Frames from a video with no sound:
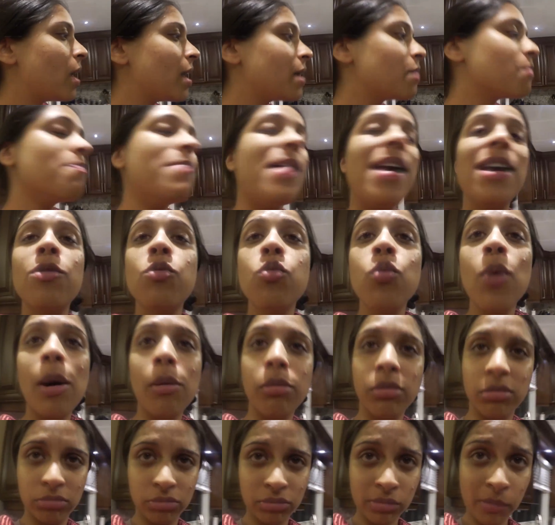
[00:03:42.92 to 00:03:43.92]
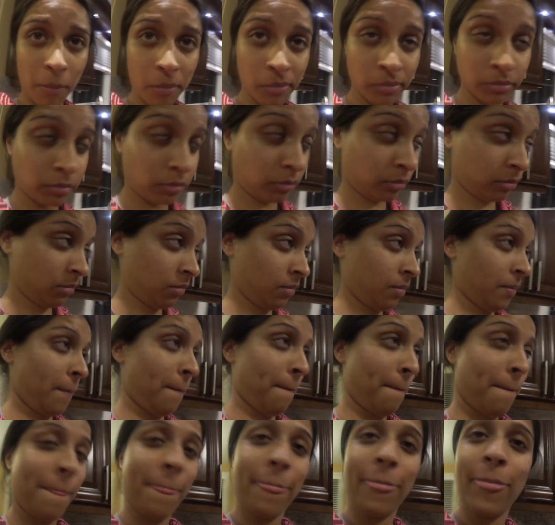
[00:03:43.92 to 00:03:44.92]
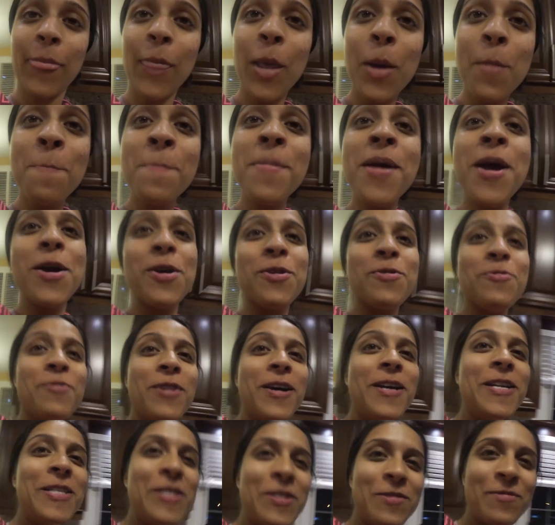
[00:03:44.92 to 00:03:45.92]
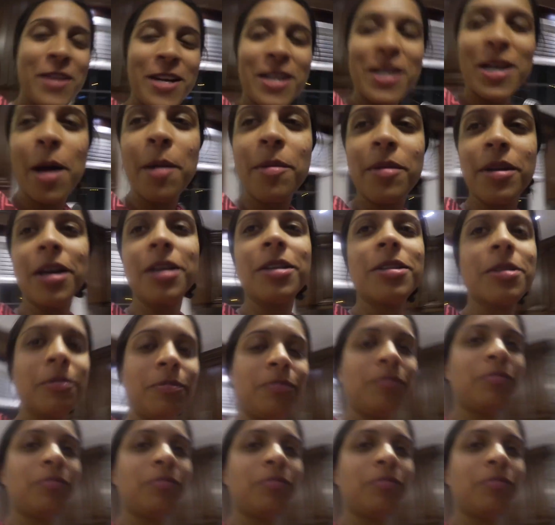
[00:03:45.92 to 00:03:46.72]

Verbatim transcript: make make make, mm -hmm. make way too many cupcakes.